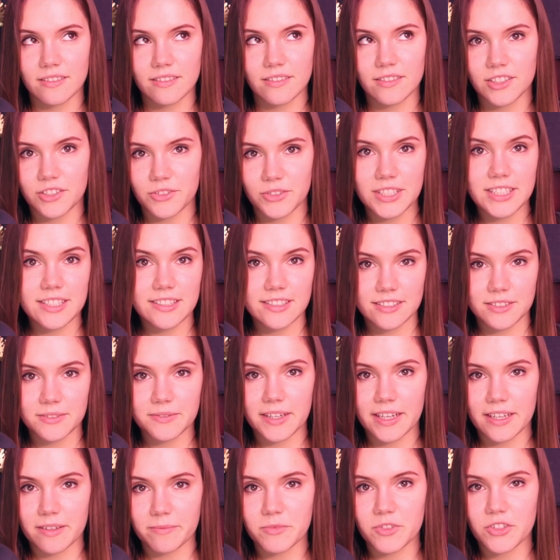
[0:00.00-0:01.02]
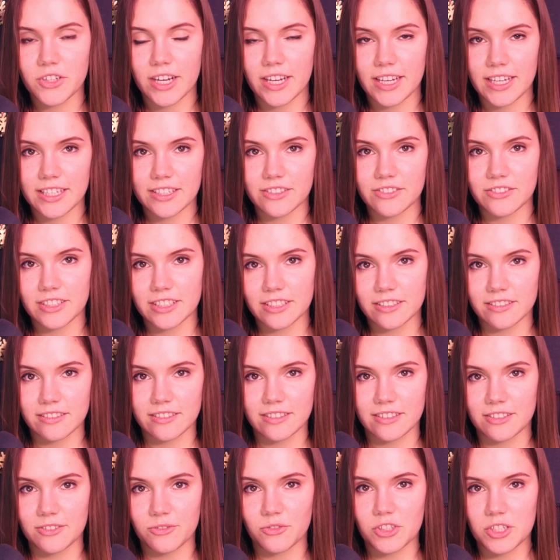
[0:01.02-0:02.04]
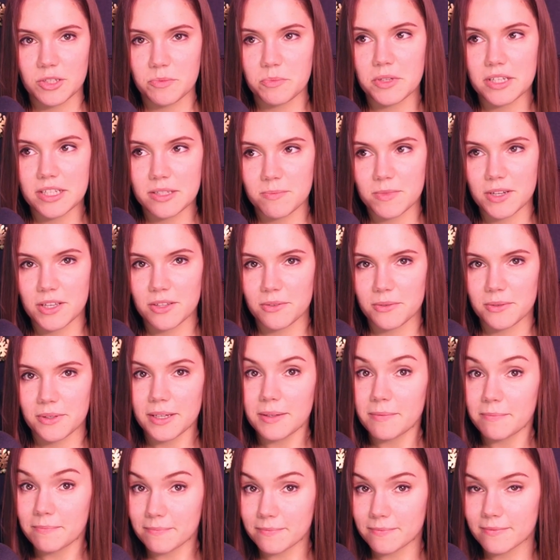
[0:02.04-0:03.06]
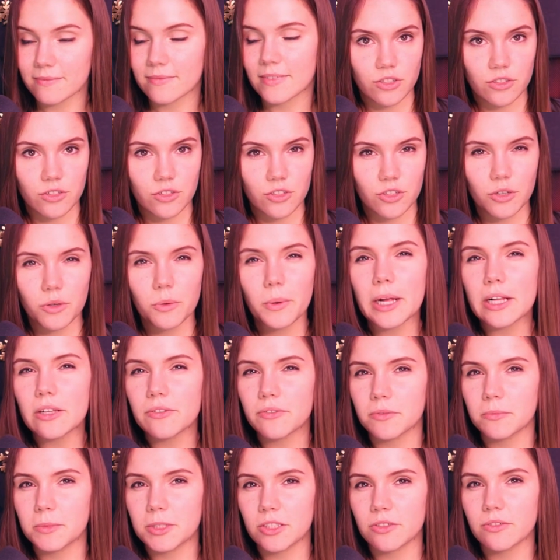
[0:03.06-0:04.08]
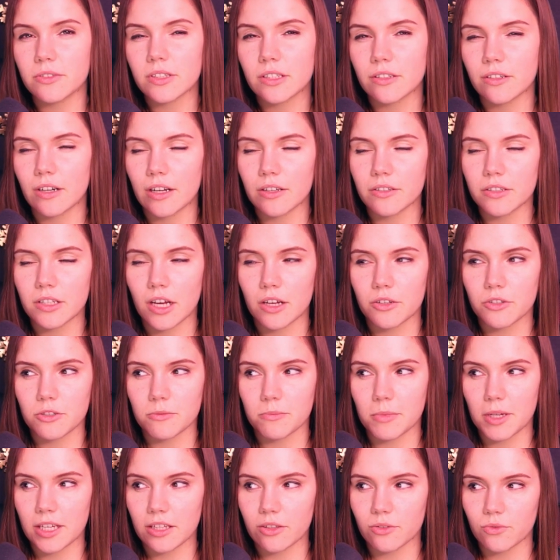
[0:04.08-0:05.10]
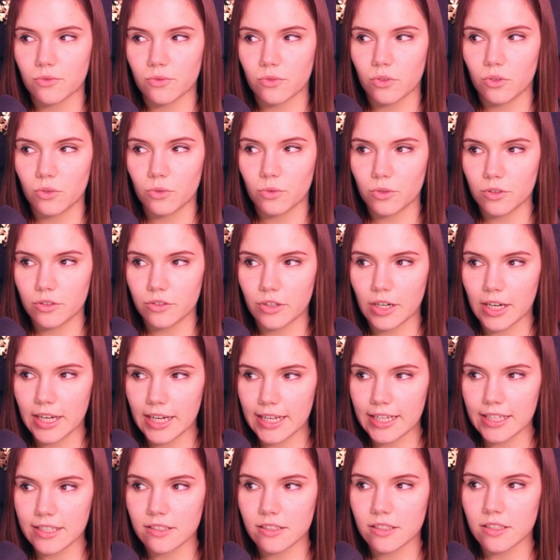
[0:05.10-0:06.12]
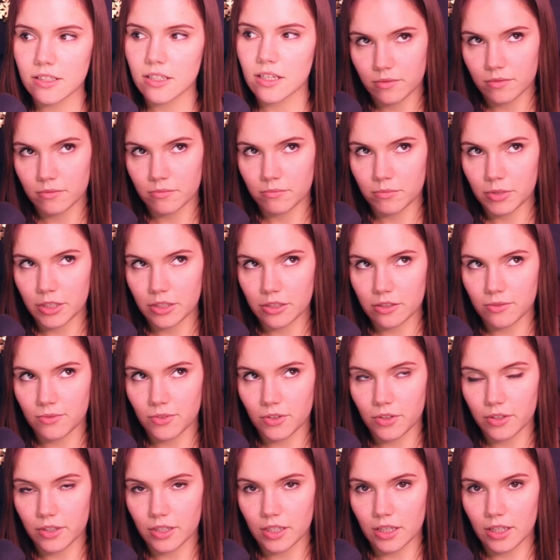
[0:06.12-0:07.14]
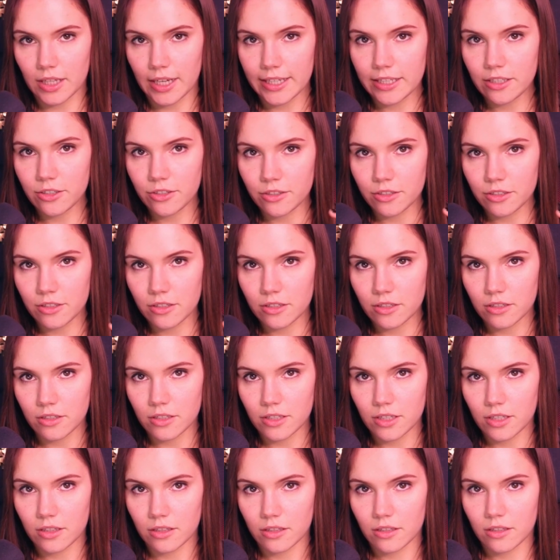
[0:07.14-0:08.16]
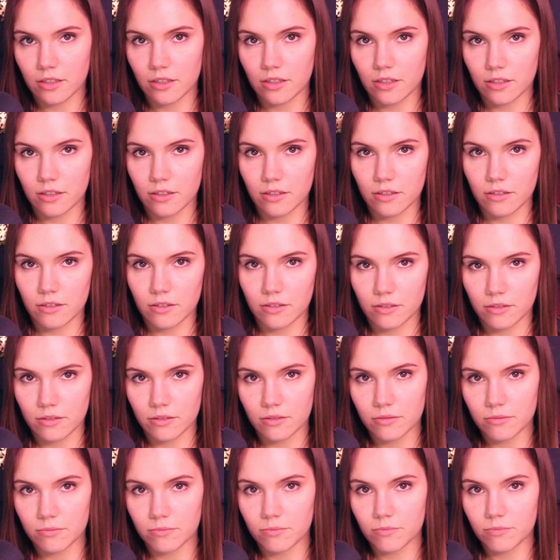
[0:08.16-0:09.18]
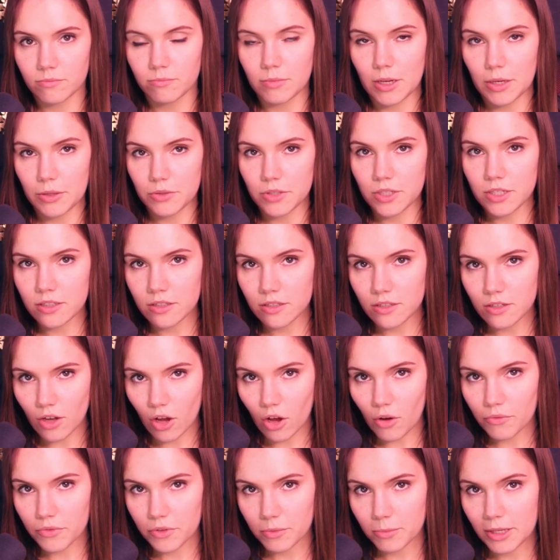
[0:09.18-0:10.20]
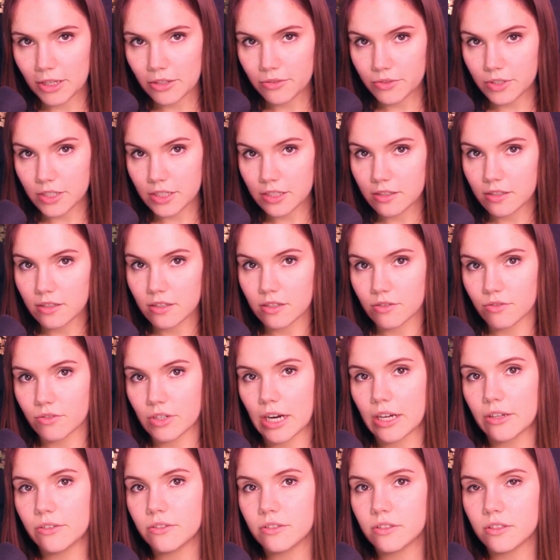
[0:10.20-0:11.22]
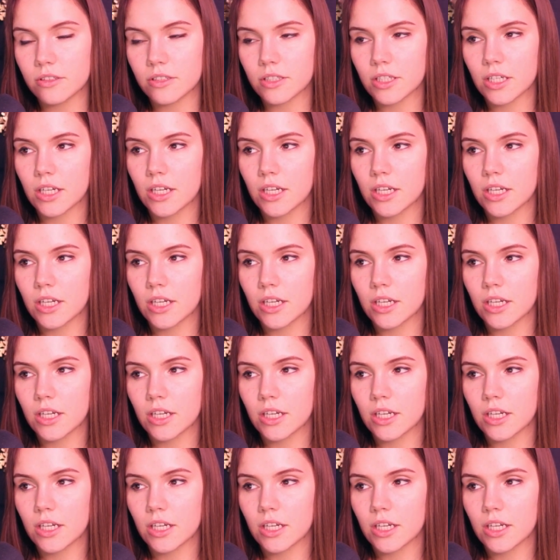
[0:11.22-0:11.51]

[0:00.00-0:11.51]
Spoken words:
The reason why I'm trying Unreal in the first place, by the way. It took a while for me to figure out how to make the floor rise because of all the colliders in the mountains, off the mountains, around.